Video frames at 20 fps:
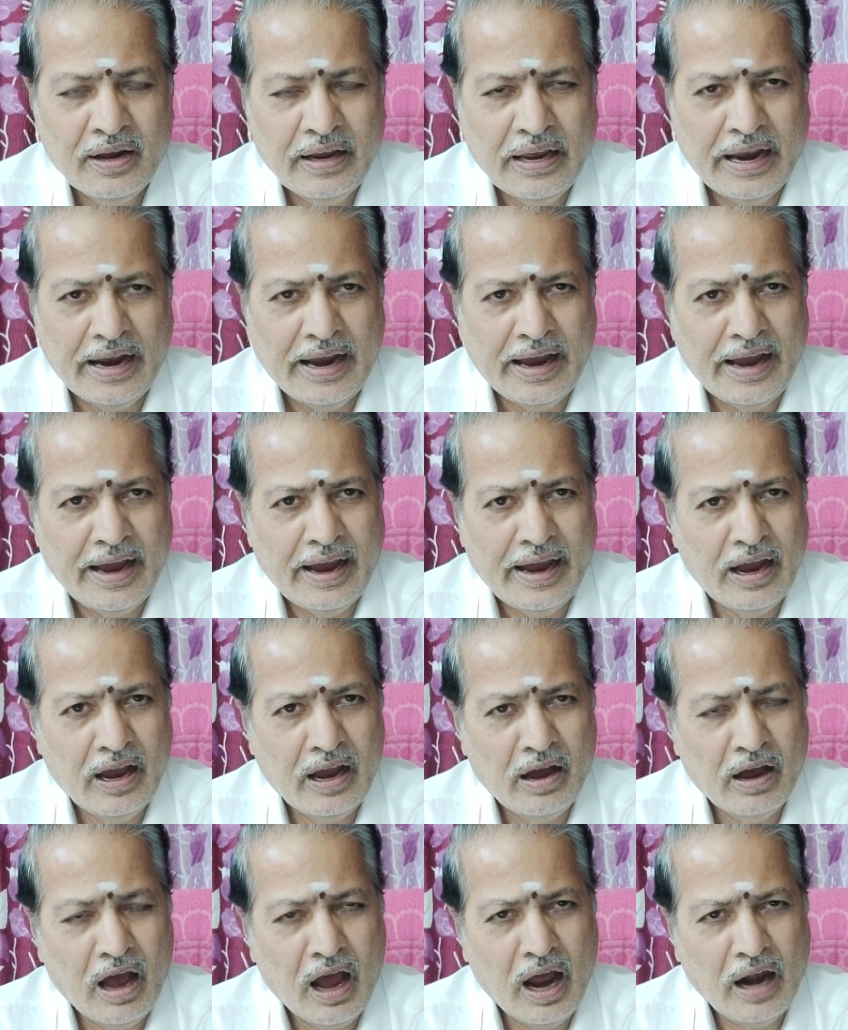
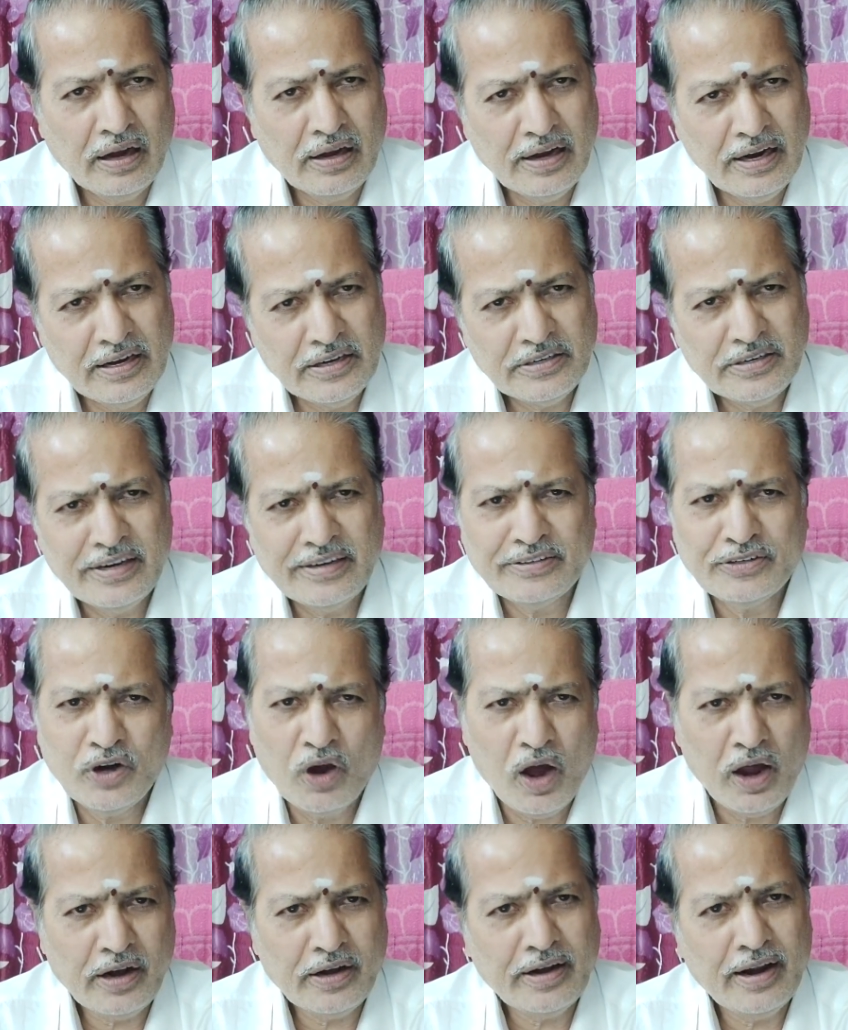At least a
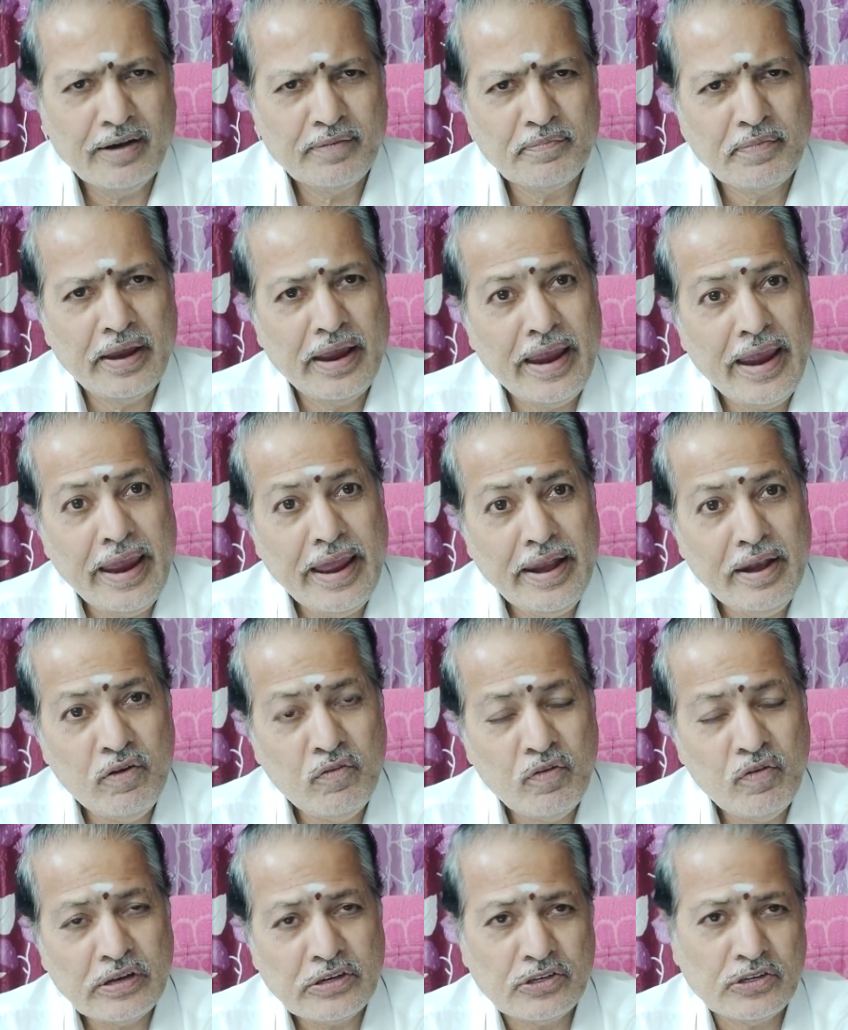short-term
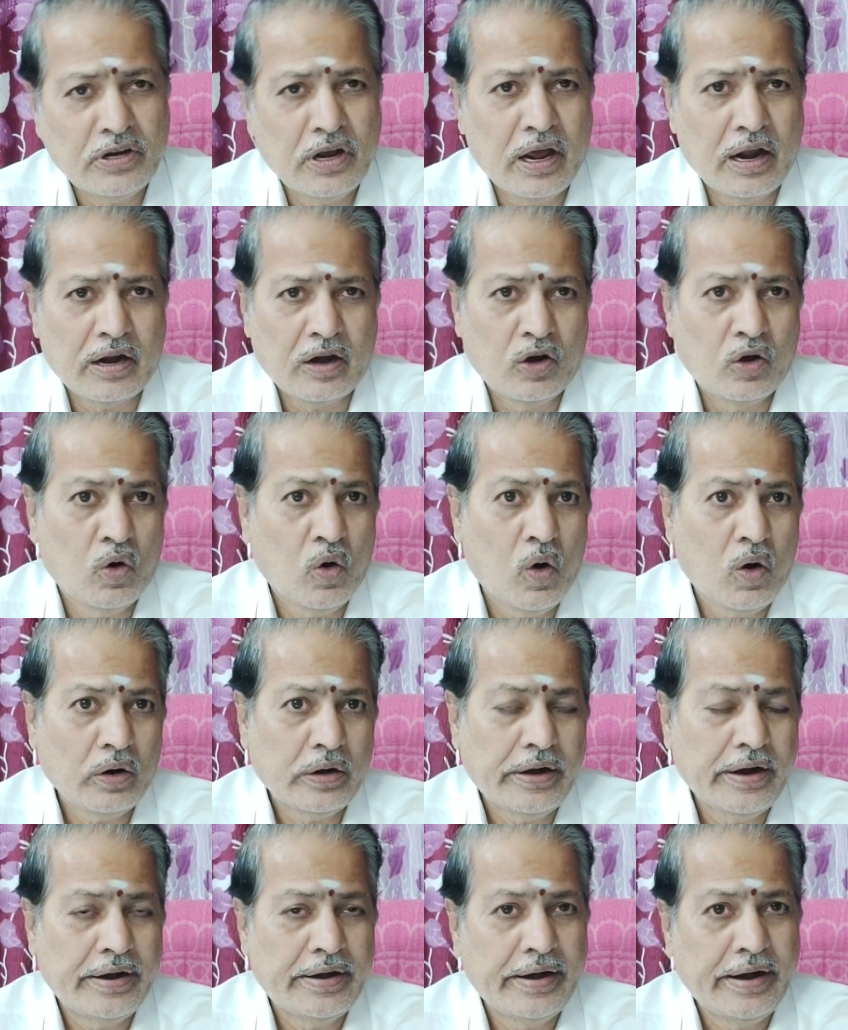investor,
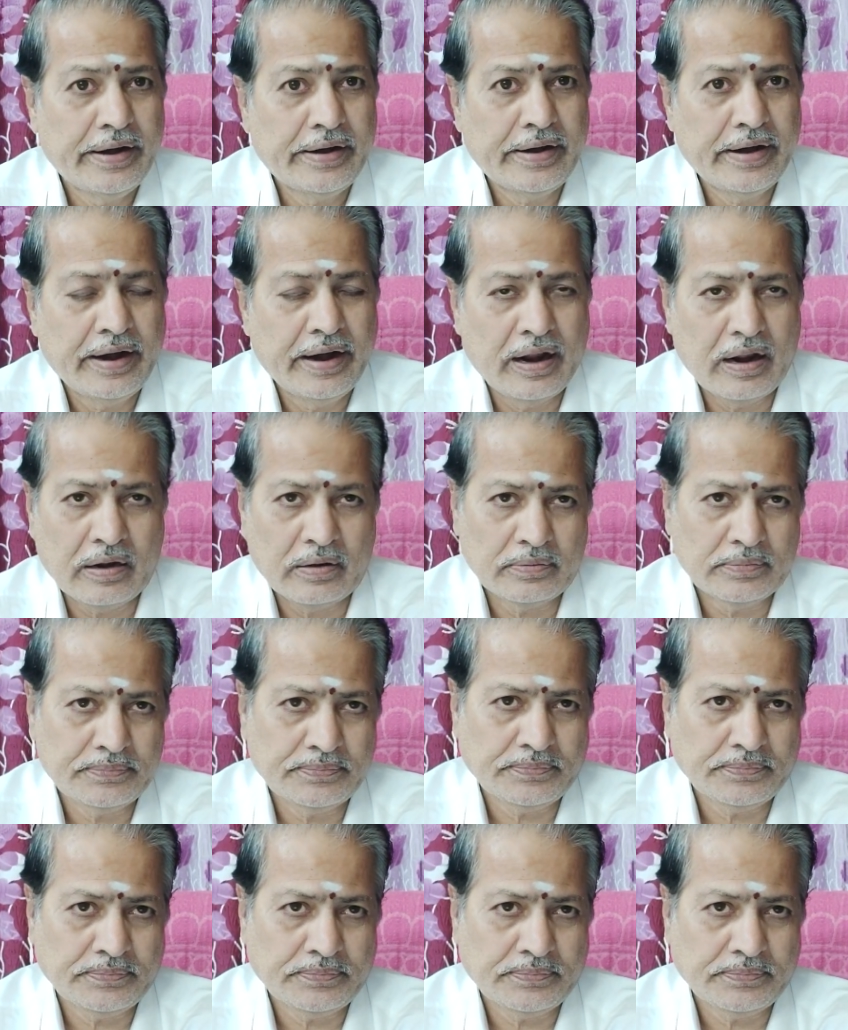not a day trader.